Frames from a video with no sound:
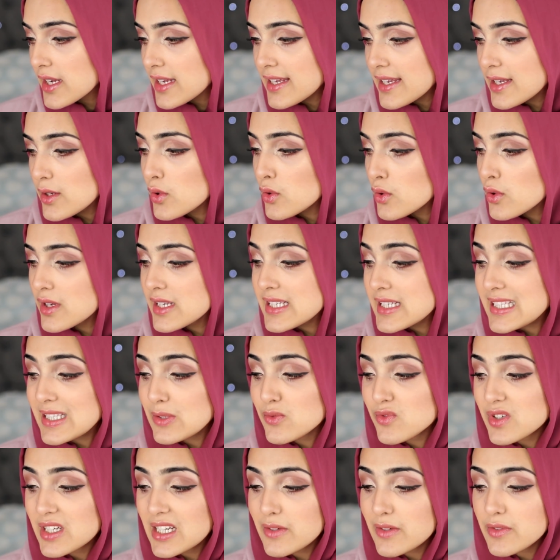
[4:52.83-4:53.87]
who is
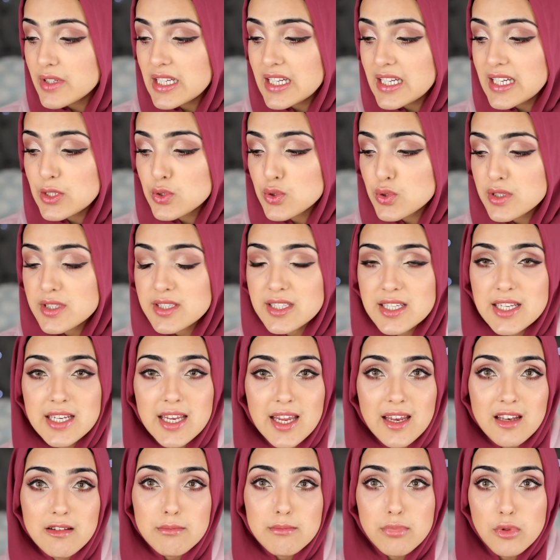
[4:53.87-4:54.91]
really, really interested
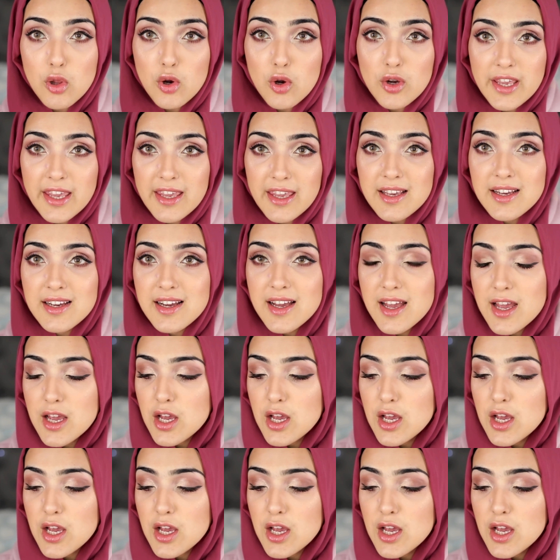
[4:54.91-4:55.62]
in blogging.